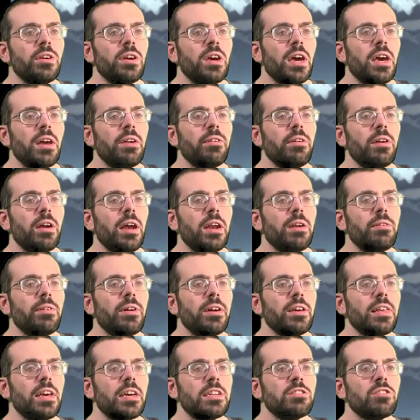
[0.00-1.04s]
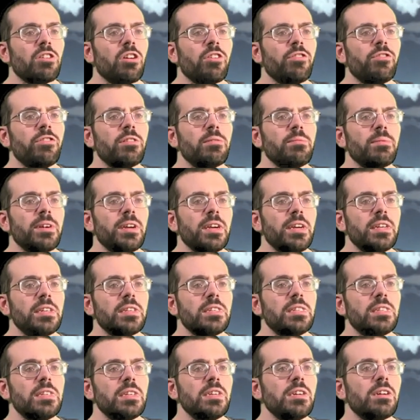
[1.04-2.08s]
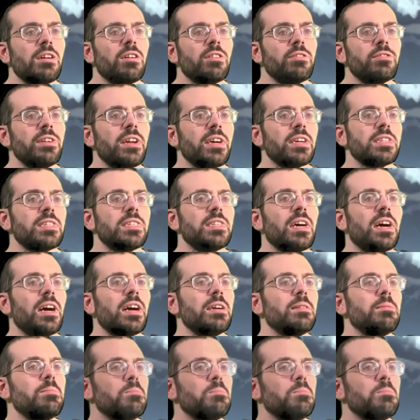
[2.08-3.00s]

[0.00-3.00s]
And anyway, that's all from me. See you all next time.